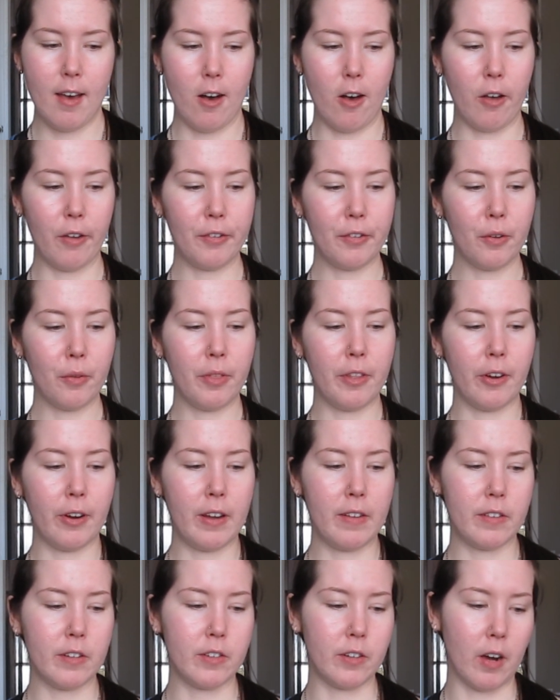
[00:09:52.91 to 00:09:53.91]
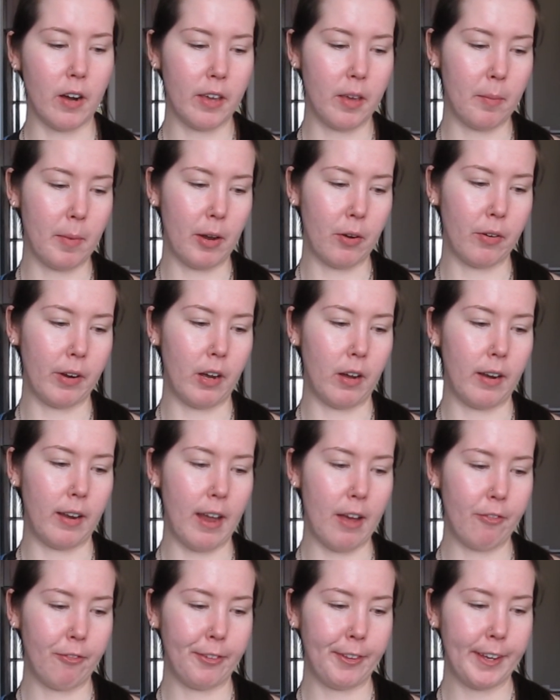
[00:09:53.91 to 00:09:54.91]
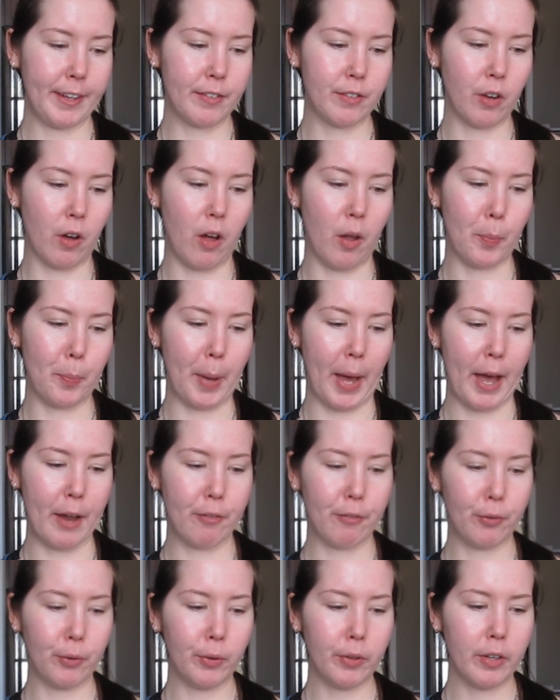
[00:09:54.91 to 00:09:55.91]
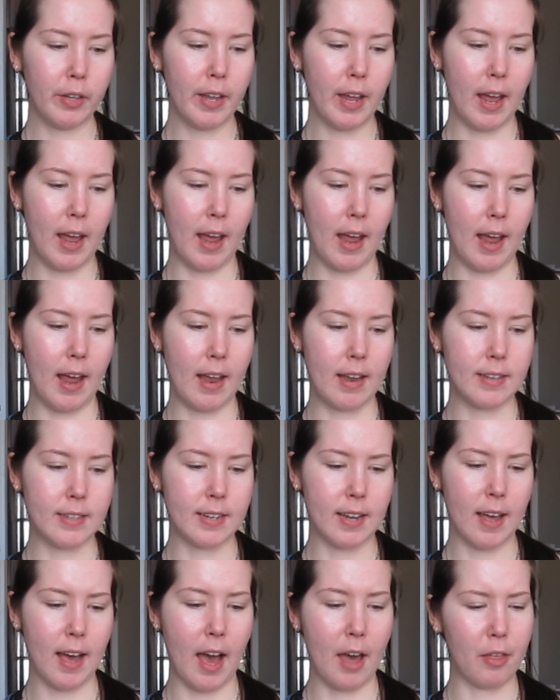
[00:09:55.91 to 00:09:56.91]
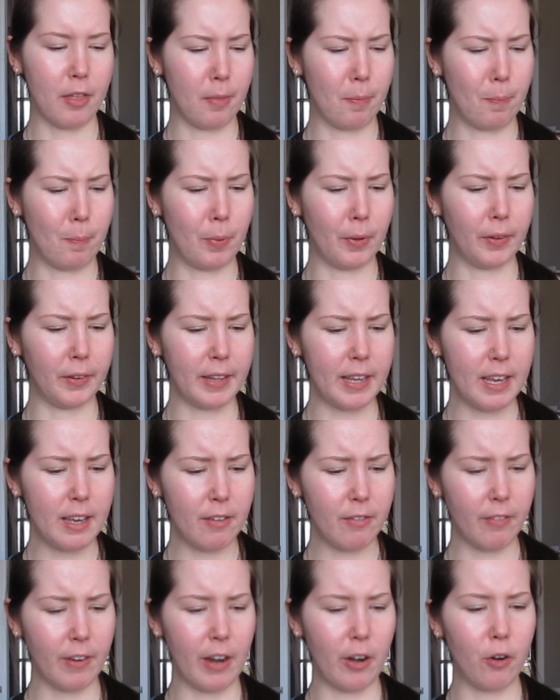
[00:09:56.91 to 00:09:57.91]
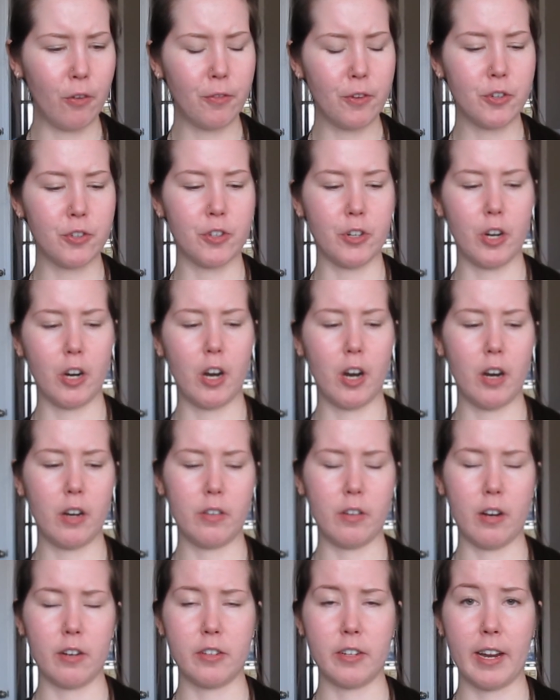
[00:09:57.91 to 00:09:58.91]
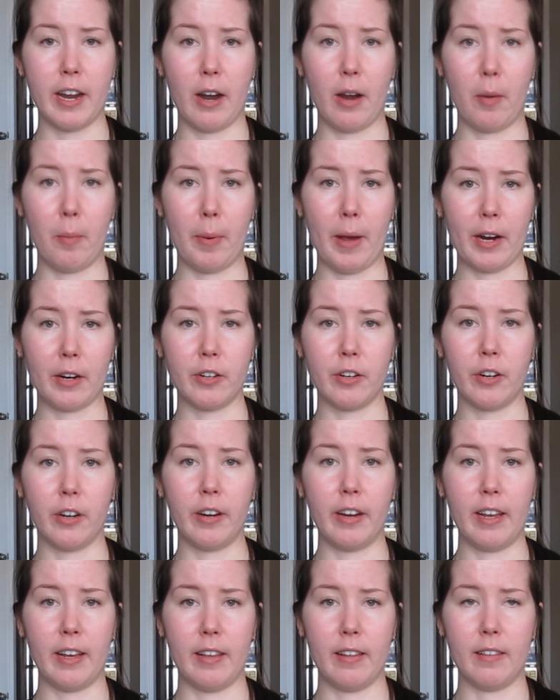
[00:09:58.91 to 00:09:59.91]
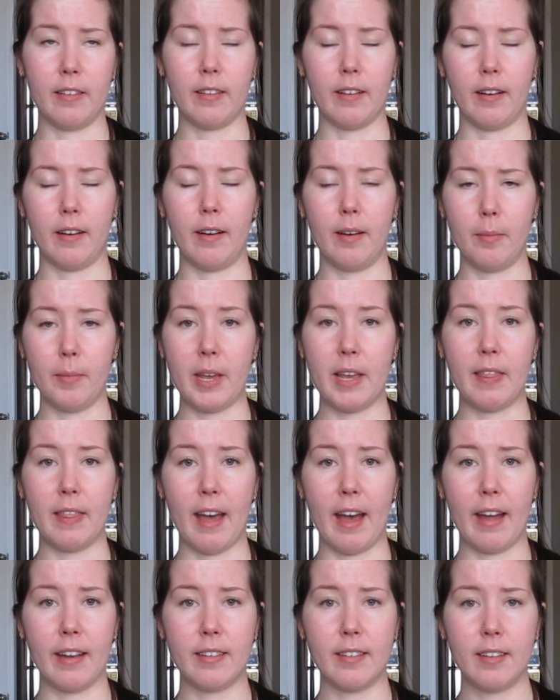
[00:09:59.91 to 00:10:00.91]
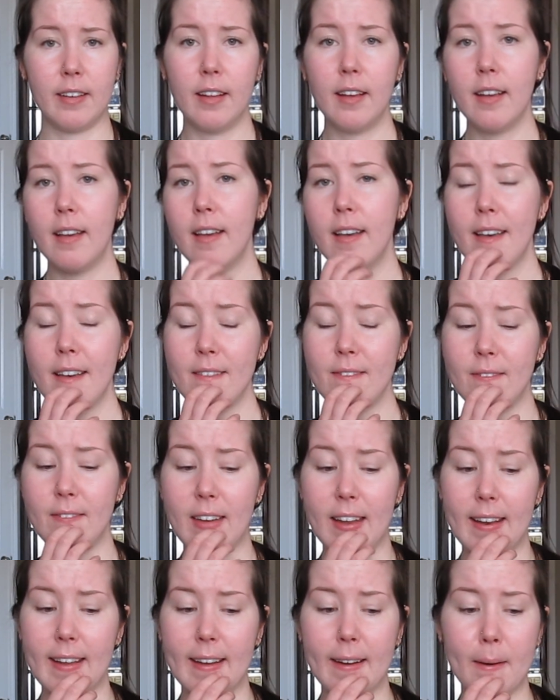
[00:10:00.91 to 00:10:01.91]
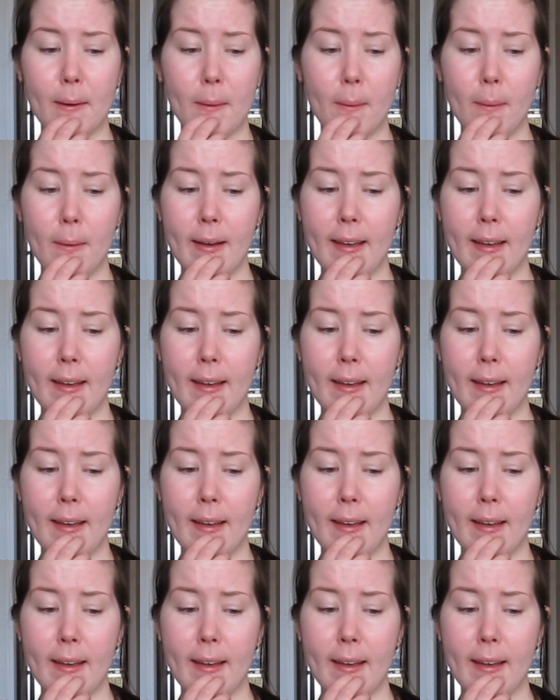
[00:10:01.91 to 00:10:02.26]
Also, there is a documentary on Netflix called Petfooled, and I know for sure Dr. Karen Beckner is in that video,